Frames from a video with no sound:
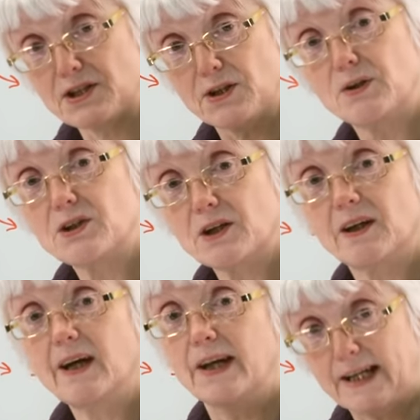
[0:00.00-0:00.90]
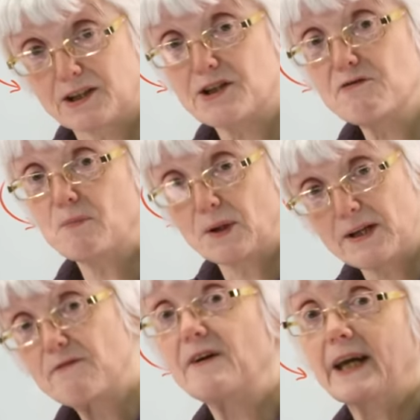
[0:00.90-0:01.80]
isn't a negative
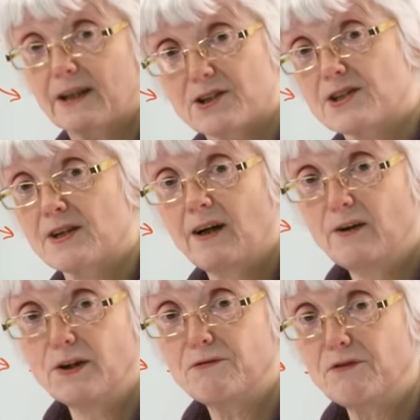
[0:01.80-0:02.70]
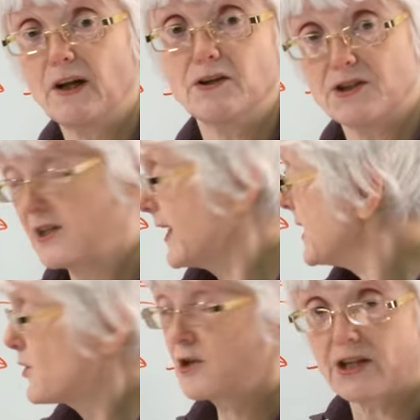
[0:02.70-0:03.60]
prefix on the front.
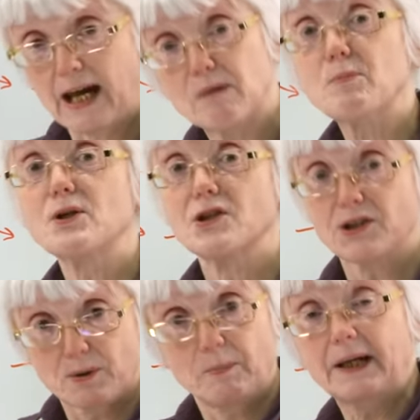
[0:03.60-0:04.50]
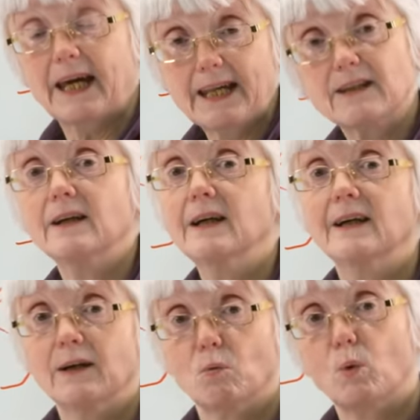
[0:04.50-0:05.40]
It just happens to begin
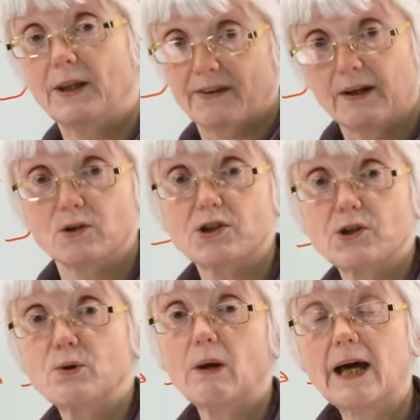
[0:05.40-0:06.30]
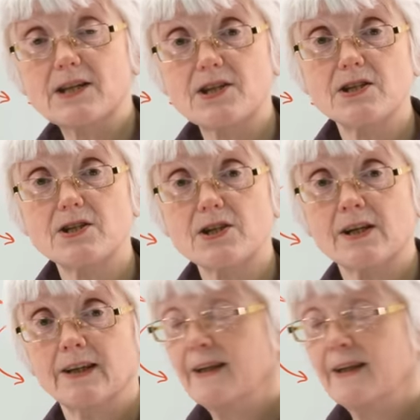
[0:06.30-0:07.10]
with those two letters.